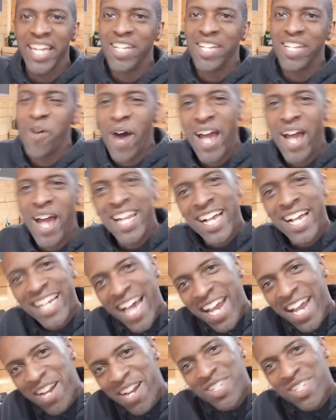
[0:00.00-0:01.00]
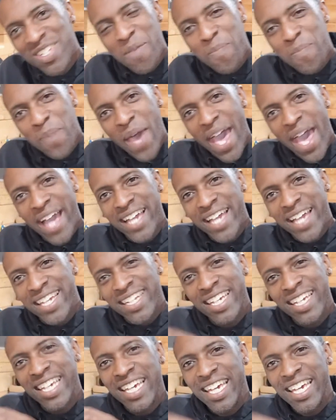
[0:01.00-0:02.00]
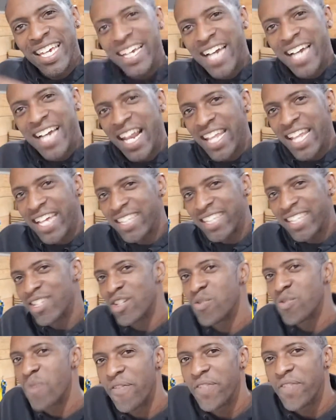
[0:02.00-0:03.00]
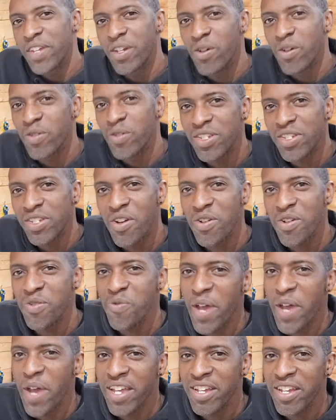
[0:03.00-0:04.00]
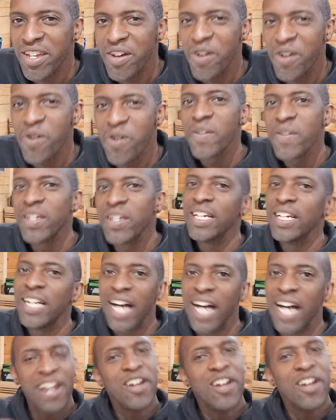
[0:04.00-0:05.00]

I kind of sit back and kind of like to do my videos a certain way, I know. I'm